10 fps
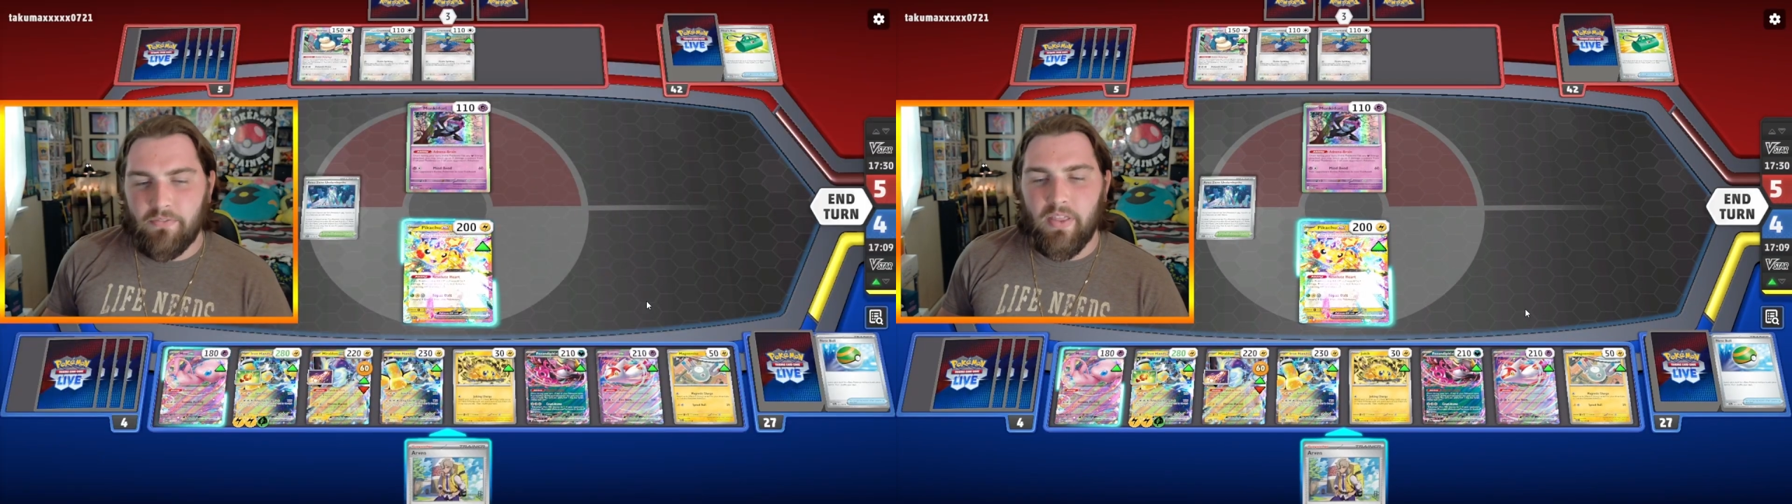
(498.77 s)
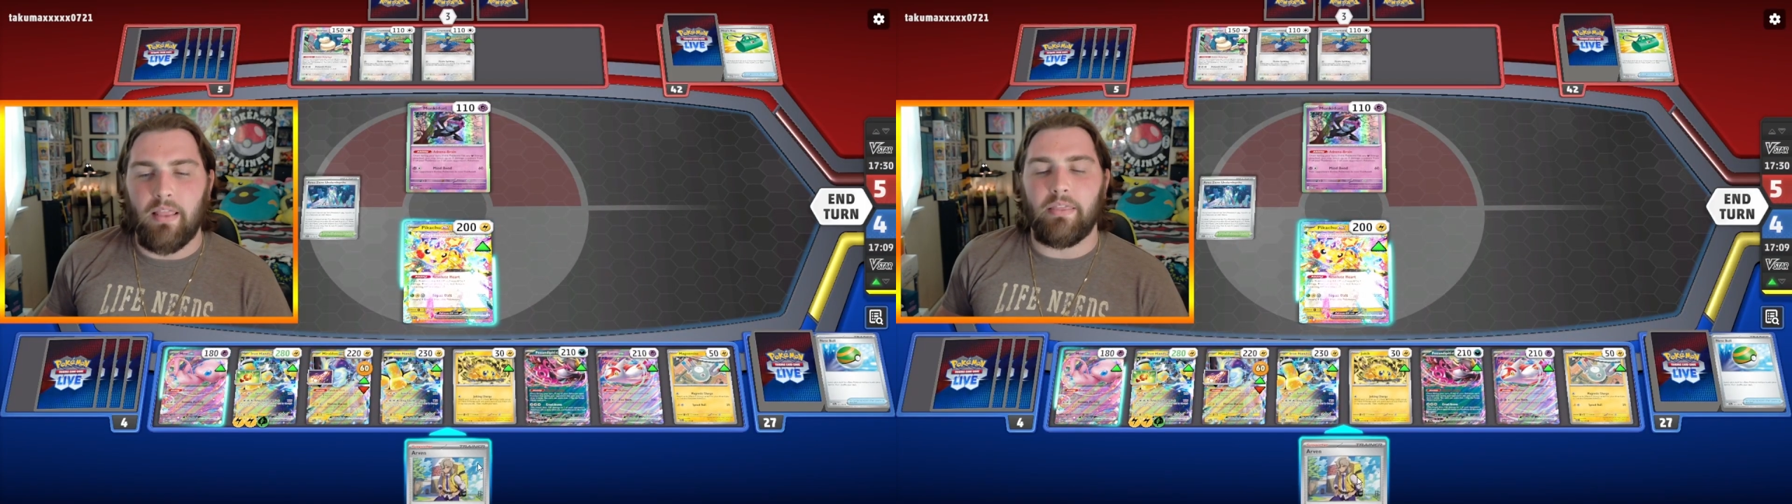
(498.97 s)

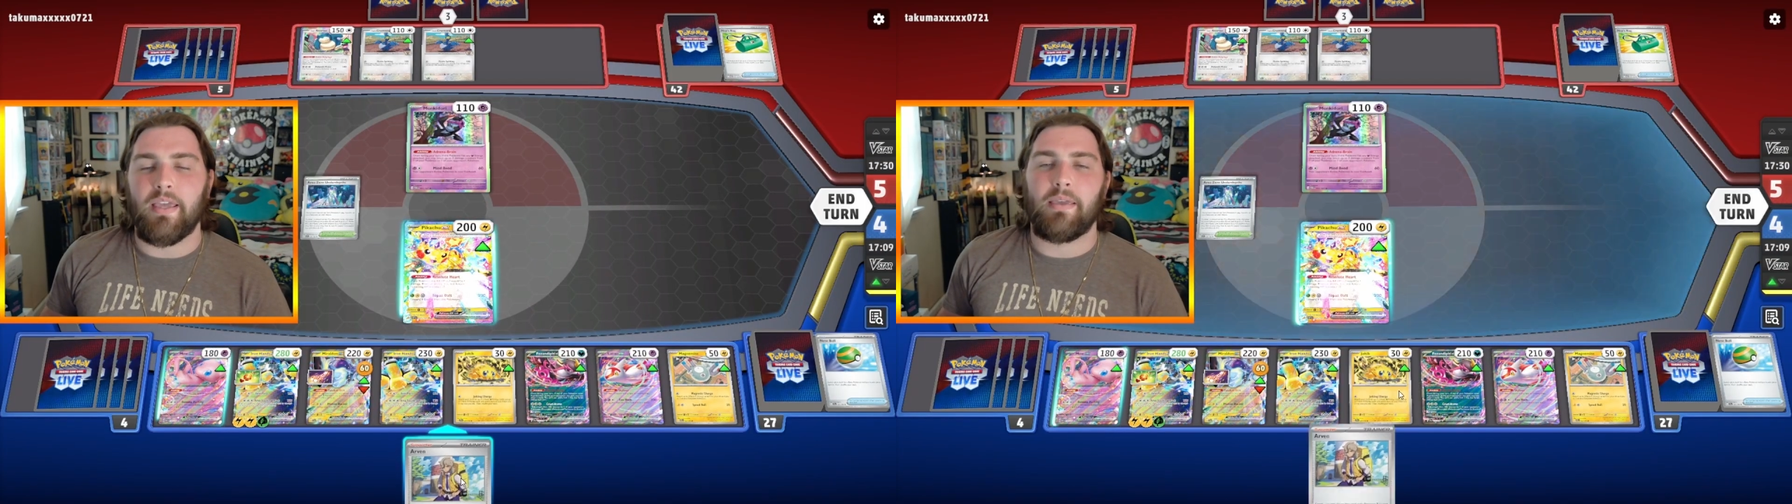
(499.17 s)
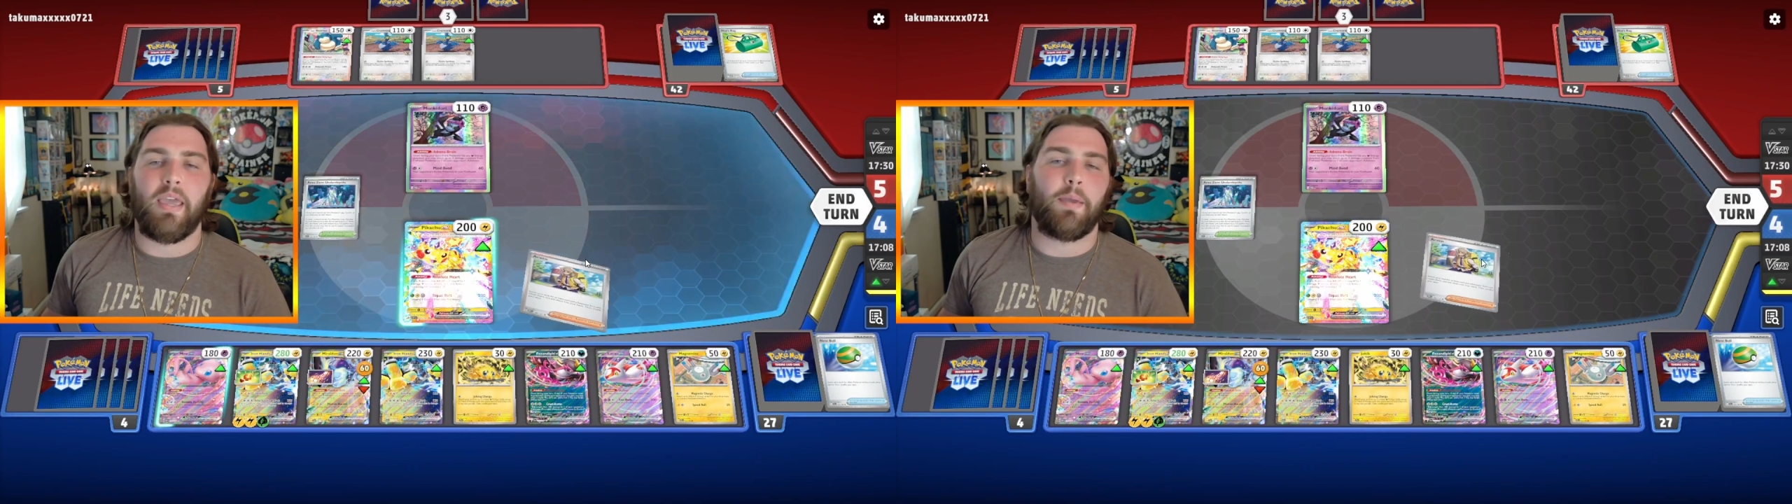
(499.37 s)
for that
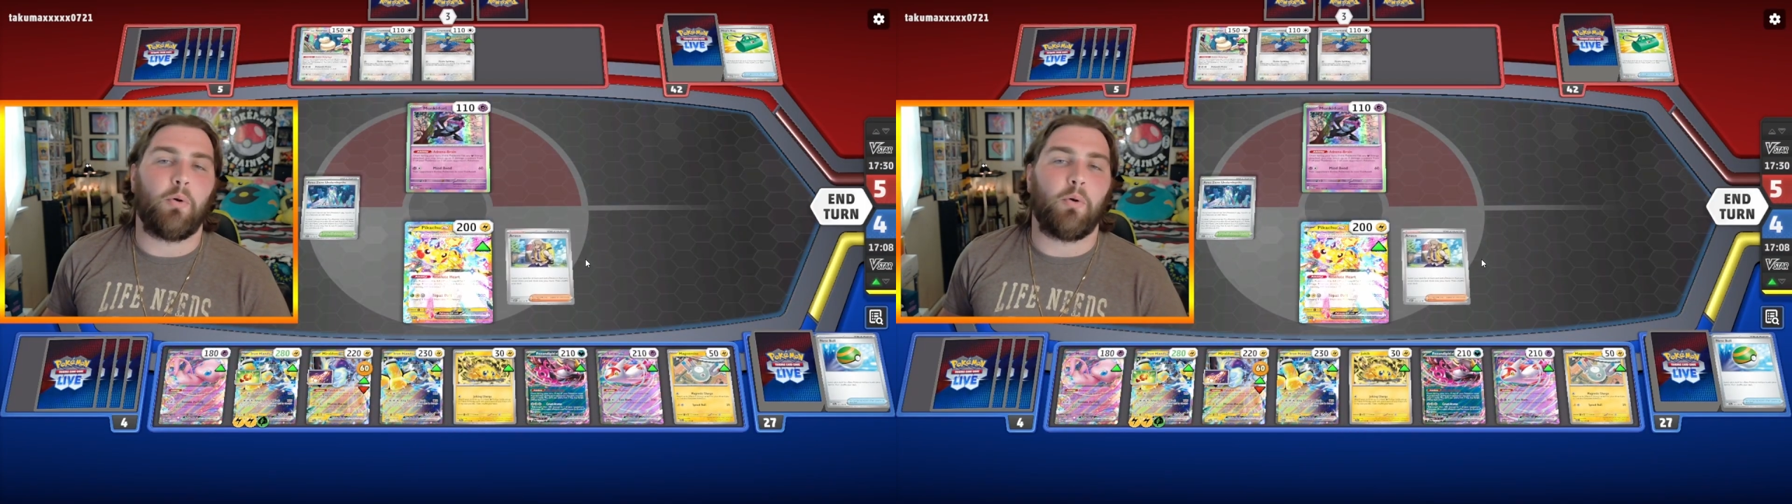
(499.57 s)
late game